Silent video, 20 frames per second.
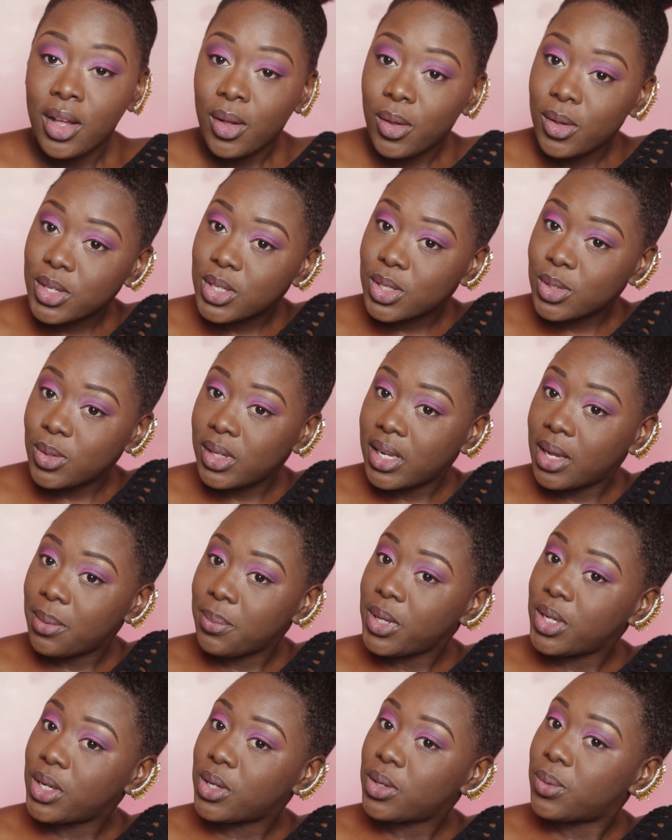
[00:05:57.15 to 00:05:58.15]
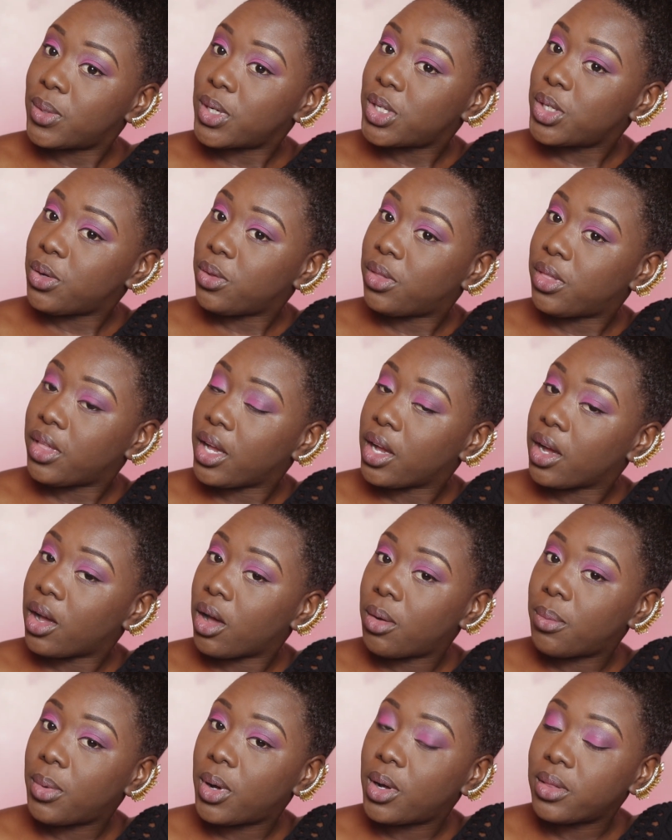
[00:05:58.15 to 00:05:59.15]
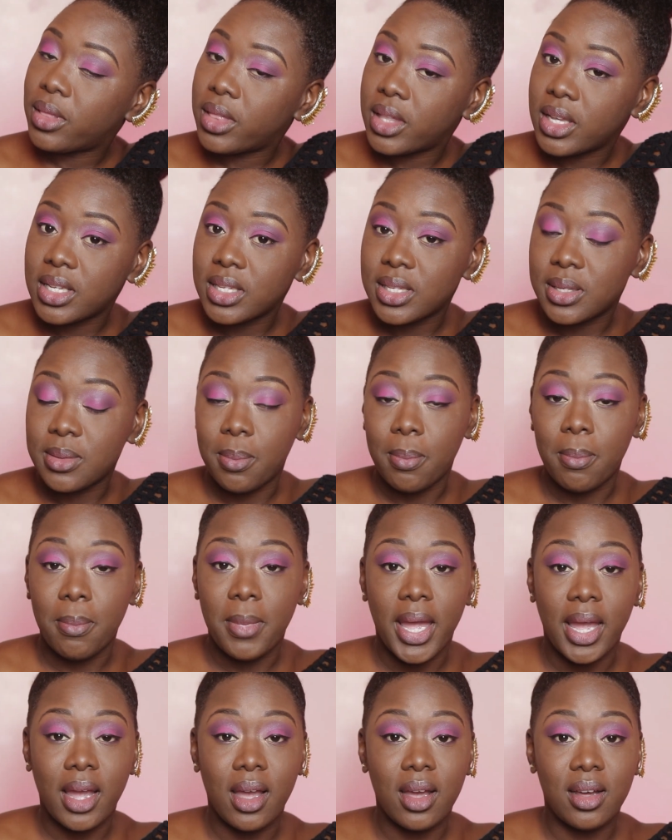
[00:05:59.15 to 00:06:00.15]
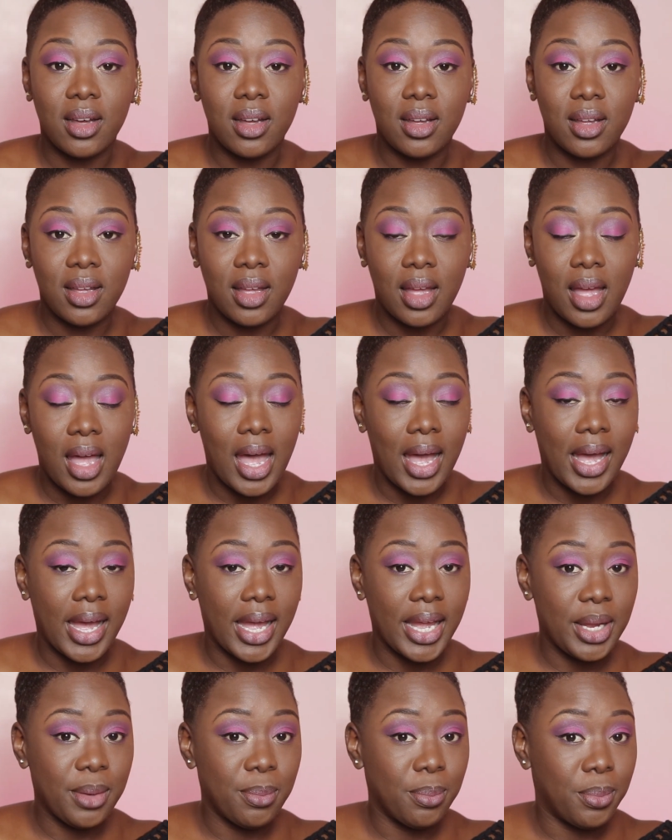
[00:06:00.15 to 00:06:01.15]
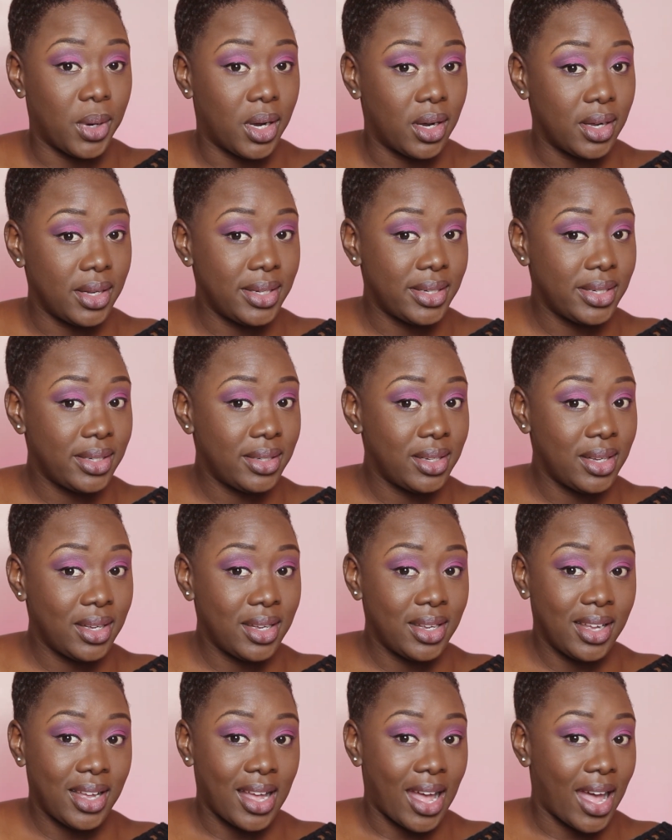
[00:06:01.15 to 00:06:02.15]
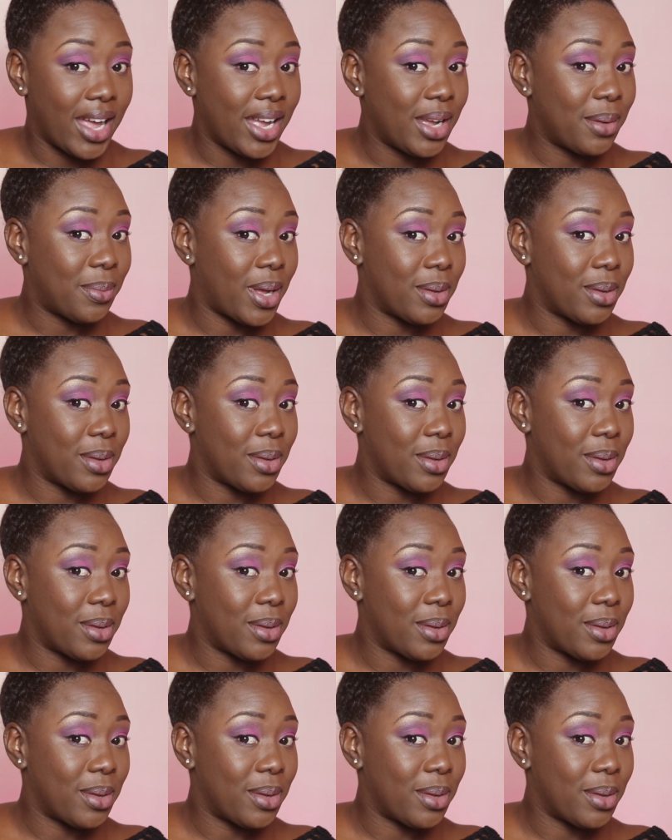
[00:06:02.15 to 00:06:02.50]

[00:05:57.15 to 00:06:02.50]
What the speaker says: Also, let me know what you think about this mega high bun. I am